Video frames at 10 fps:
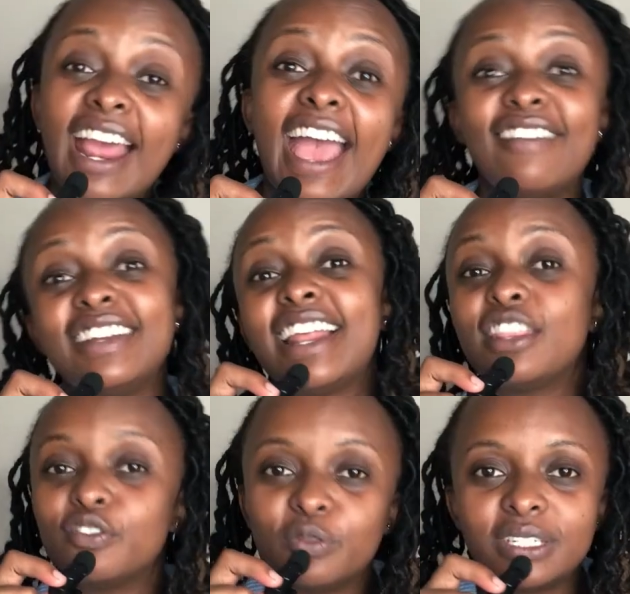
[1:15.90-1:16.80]
have
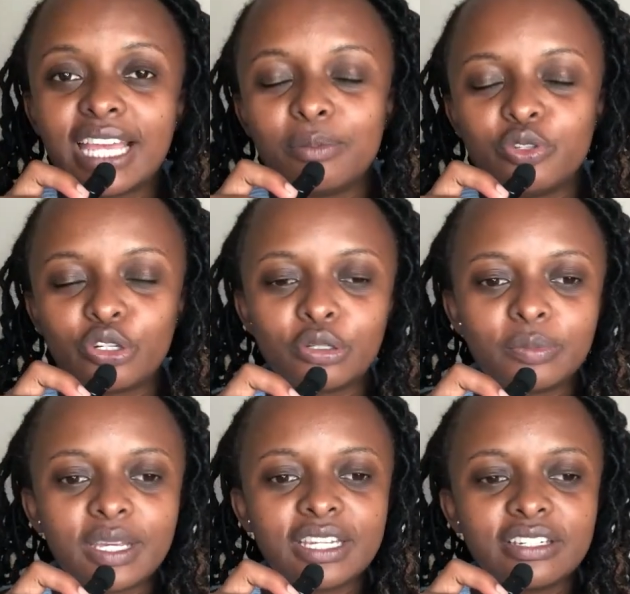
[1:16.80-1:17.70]
another full-time
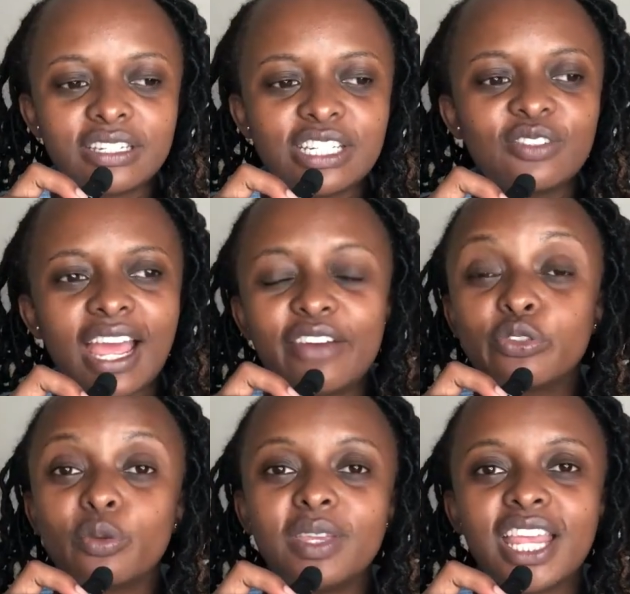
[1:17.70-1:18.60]
job, and I have
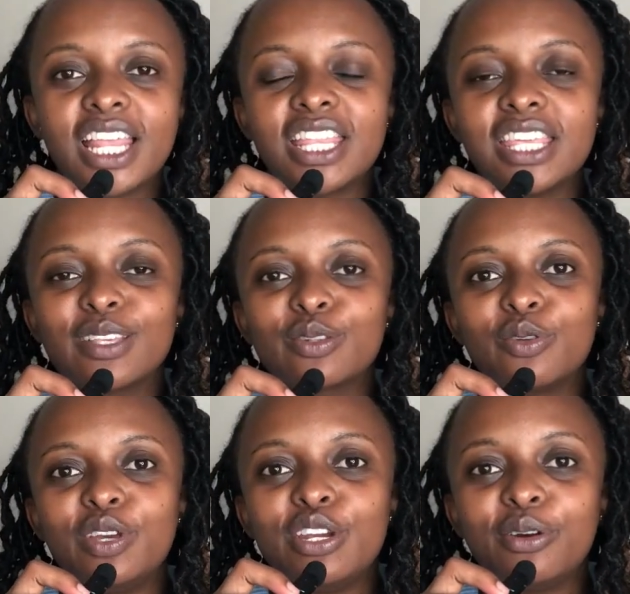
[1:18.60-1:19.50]
so many other things
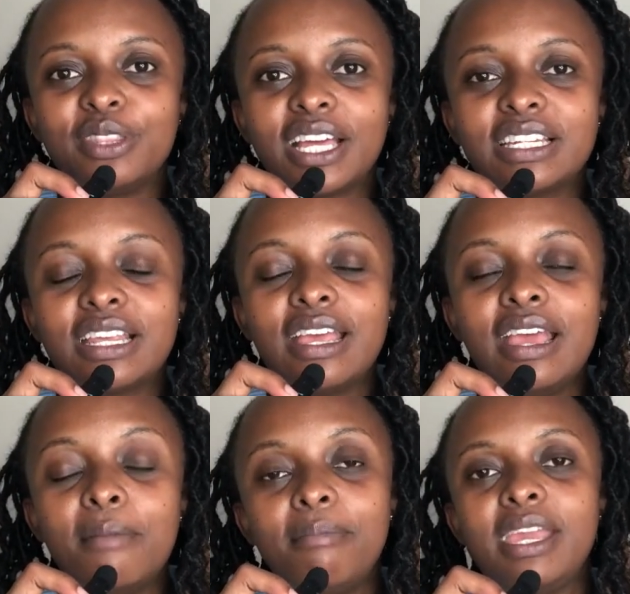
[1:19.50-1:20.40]
going on that
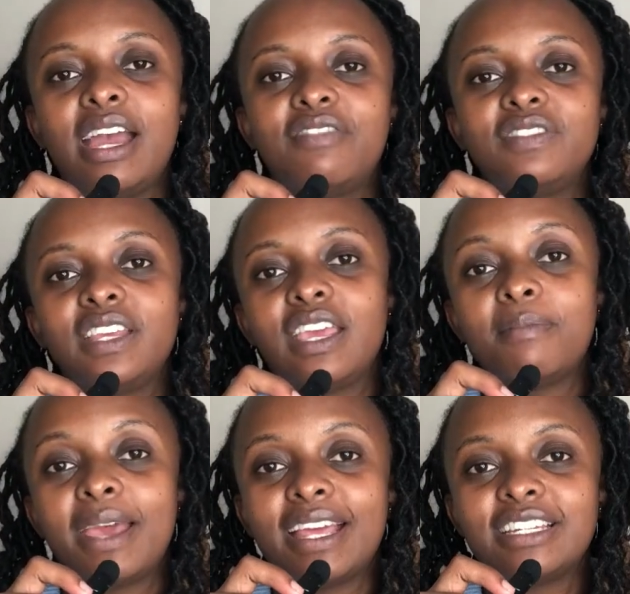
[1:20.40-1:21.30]
may have
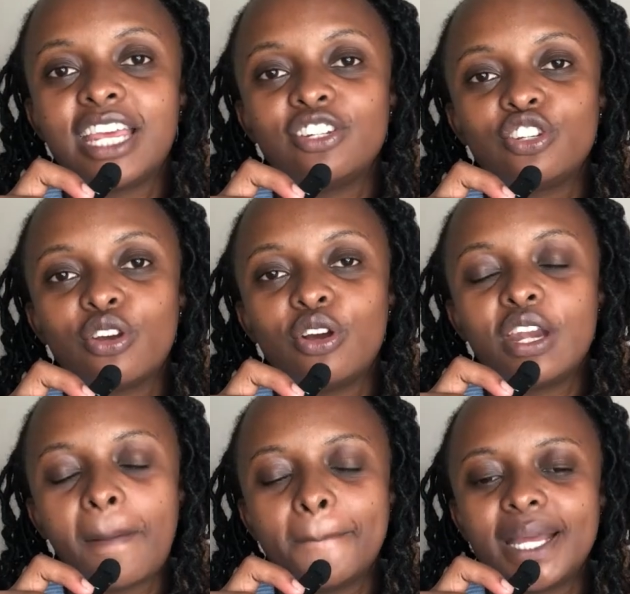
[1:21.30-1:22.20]
taken my
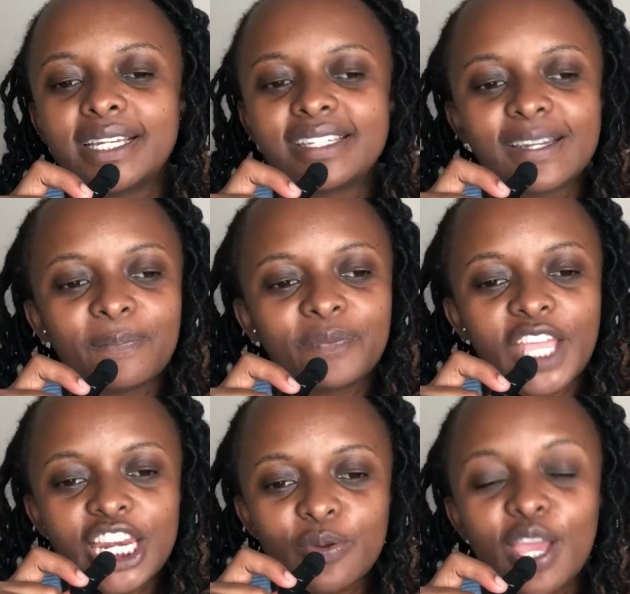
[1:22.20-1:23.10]
attention. But
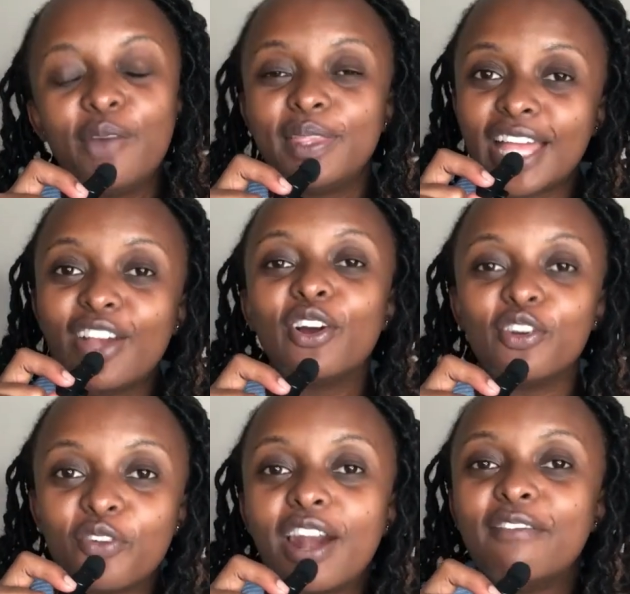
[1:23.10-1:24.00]
anyway, we thank
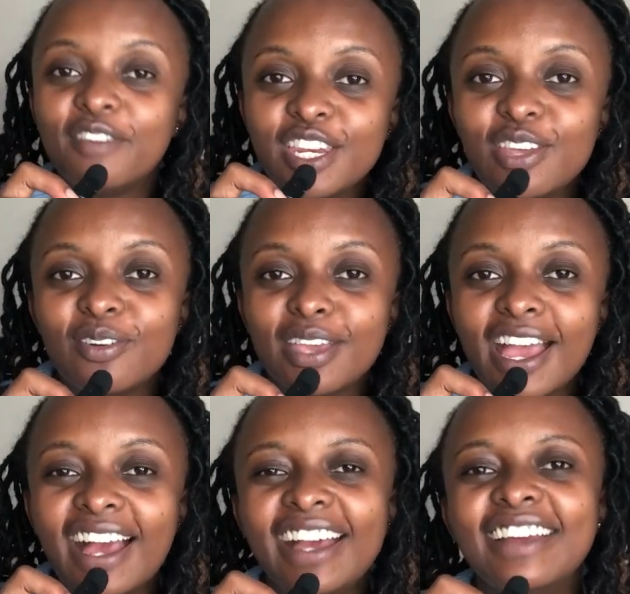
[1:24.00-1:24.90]
God for a video,
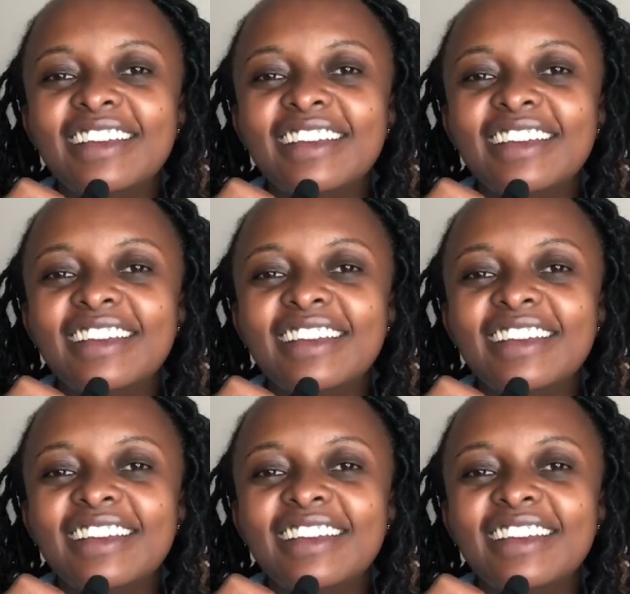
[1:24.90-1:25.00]
yeah?